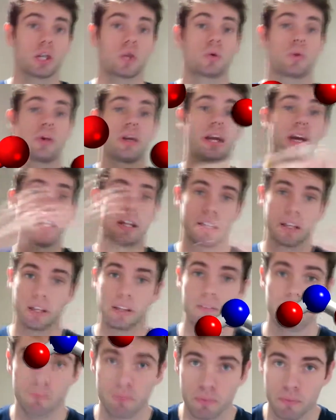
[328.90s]

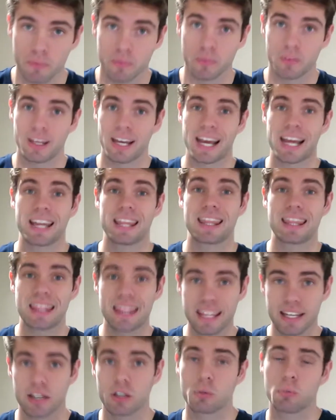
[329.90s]
creating a
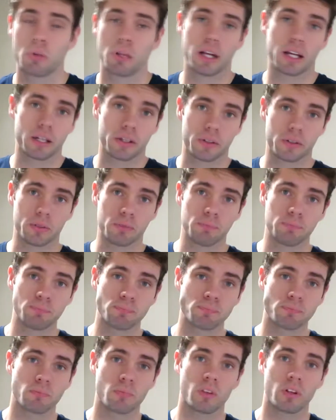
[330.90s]
thicker blanket,
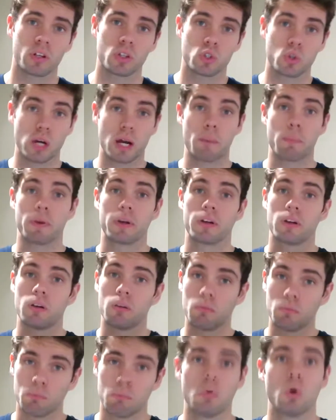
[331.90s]
trapping
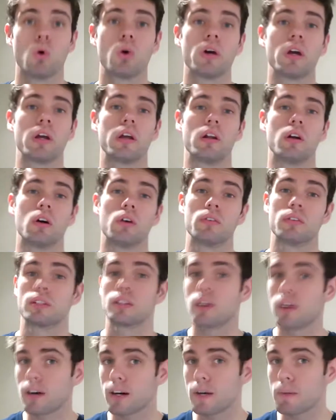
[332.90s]
more heat over
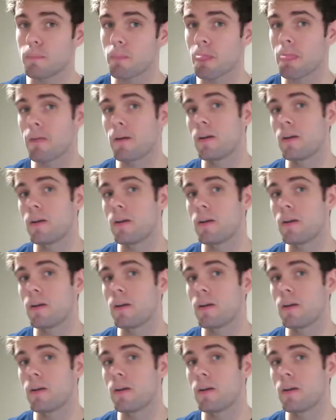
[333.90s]
time